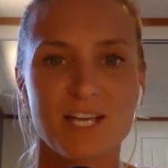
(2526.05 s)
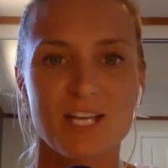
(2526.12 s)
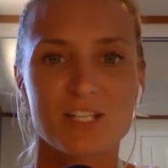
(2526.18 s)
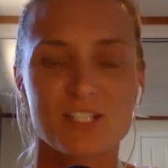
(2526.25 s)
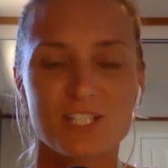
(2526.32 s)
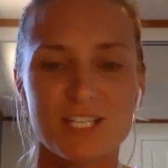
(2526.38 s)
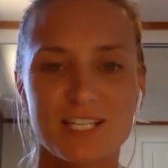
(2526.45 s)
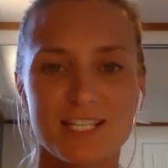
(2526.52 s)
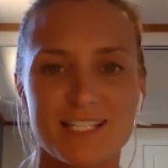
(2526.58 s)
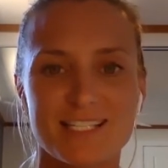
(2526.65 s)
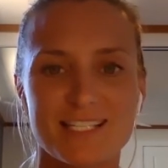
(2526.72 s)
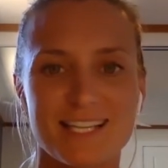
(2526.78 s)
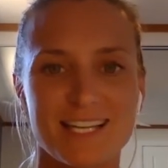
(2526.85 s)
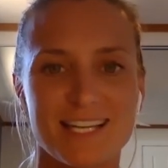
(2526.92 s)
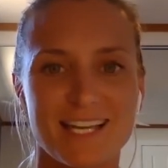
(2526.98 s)
She is
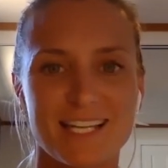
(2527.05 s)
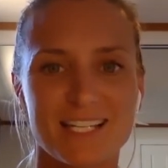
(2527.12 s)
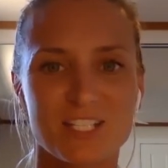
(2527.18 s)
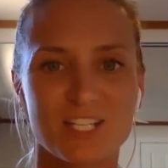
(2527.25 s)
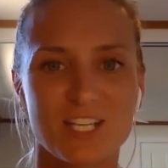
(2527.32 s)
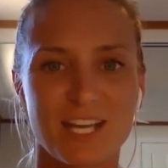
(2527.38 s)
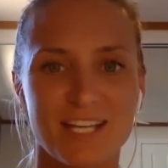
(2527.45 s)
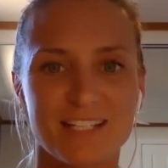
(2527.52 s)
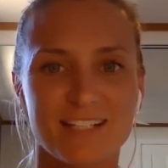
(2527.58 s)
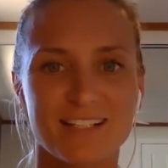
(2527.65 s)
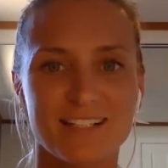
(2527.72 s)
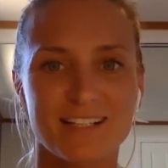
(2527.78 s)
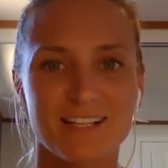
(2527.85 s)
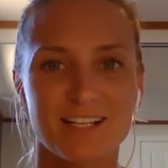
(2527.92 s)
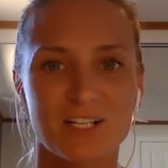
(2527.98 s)
an
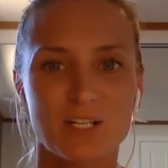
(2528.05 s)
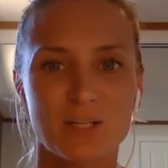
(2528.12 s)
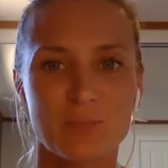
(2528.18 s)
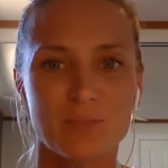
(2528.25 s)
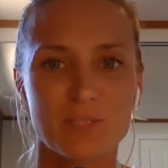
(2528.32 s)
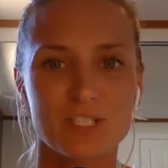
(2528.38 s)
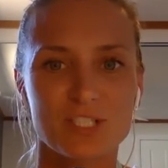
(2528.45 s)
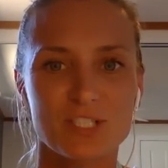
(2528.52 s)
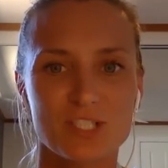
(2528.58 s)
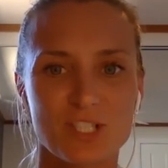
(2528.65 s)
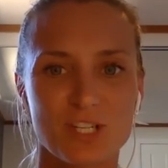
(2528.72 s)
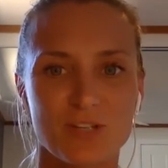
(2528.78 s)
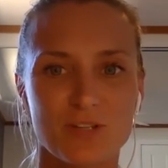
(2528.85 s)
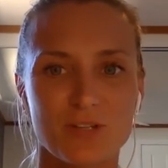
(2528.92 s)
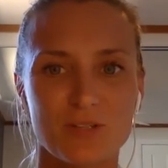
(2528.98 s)
educator, accomplished
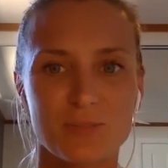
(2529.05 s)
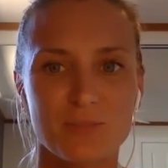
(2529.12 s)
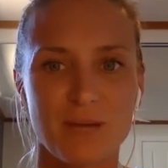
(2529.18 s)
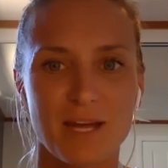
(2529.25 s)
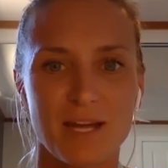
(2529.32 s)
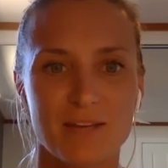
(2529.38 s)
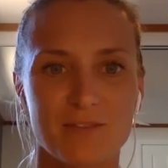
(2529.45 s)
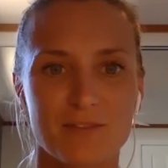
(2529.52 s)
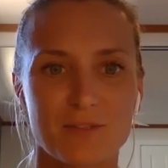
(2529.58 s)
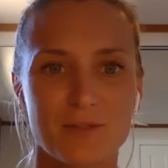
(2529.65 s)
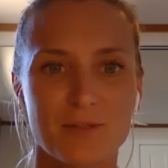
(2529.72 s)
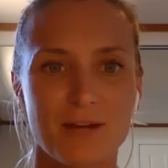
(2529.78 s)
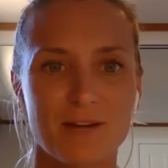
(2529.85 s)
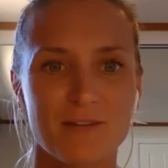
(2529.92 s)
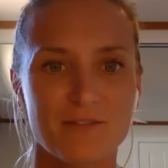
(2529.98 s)
childhood behavioural
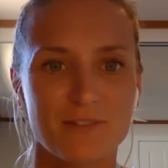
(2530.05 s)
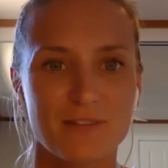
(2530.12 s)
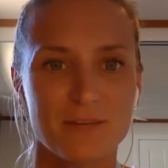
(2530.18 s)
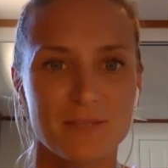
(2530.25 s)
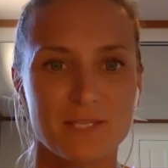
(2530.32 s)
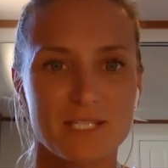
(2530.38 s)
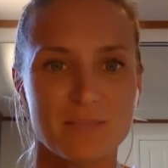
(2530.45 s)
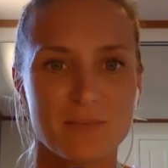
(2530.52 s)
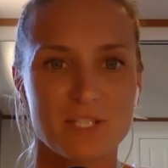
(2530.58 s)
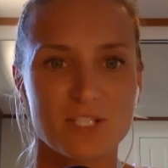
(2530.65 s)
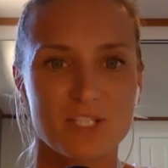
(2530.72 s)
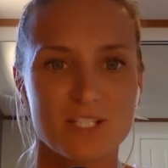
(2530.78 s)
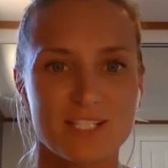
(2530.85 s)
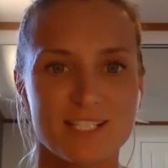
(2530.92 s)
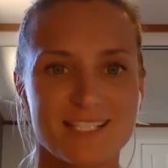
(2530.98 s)
and family
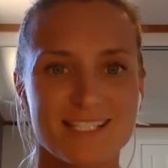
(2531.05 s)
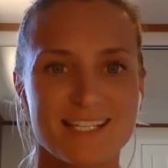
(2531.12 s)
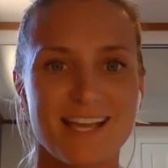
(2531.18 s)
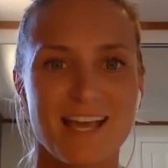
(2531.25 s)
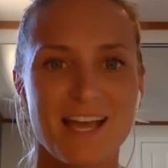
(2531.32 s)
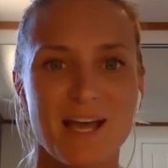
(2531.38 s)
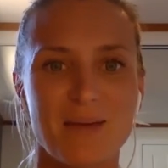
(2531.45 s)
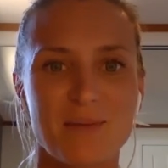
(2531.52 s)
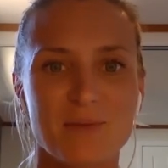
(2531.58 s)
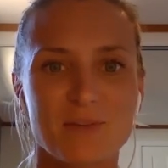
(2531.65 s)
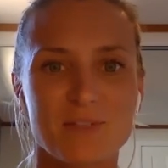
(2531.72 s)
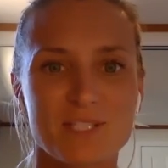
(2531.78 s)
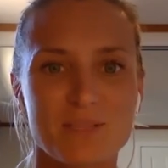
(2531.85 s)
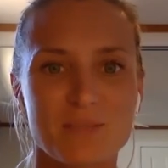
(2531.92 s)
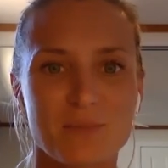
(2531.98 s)
specialist, and
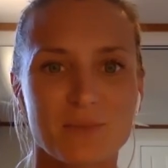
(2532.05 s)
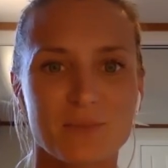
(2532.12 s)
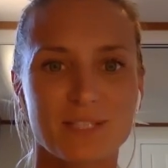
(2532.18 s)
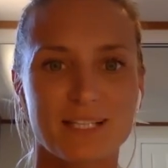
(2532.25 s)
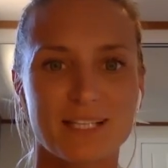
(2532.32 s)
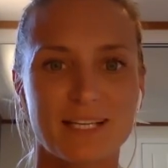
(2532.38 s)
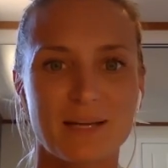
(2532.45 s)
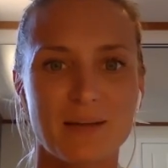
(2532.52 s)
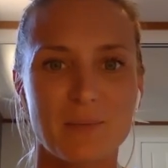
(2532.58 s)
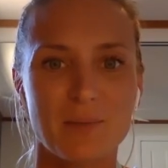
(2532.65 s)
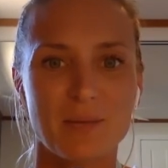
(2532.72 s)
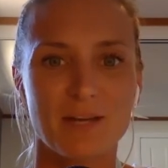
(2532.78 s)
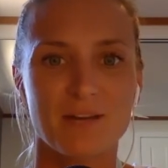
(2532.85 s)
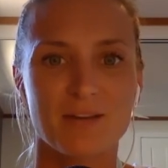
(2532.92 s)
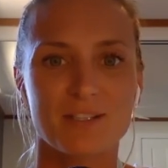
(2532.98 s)
most importantly,
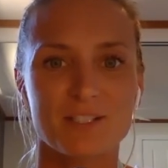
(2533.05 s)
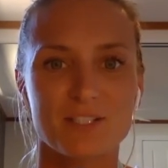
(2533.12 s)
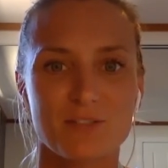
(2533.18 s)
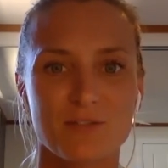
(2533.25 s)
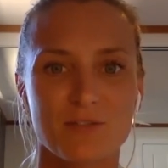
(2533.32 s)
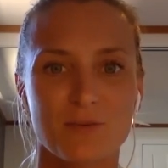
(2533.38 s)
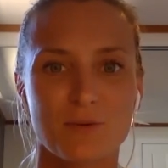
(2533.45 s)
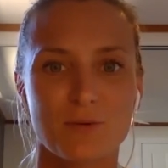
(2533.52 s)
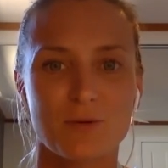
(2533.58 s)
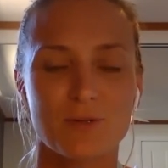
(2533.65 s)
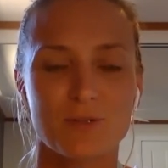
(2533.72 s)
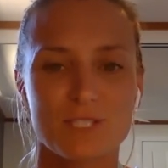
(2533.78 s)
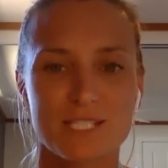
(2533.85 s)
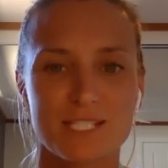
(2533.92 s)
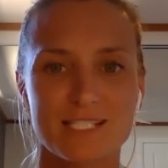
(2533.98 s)
parent to 4
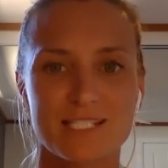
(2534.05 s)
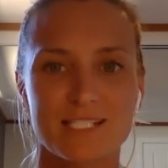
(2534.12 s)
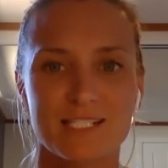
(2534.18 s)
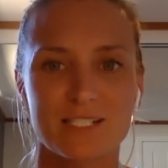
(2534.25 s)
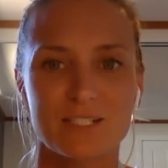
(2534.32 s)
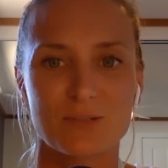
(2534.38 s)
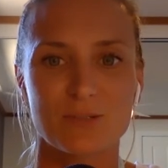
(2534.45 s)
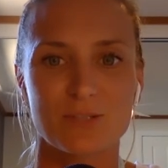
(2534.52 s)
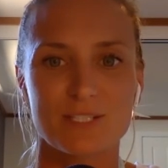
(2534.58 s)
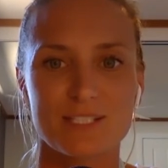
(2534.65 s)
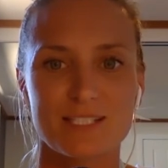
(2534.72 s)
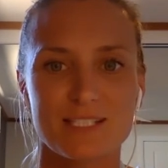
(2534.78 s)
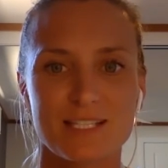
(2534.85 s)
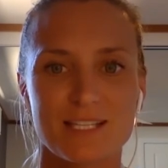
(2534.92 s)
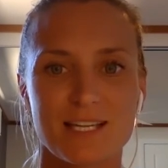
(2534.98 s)
autistic
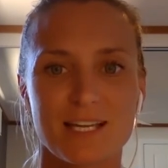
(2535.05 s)
daughters.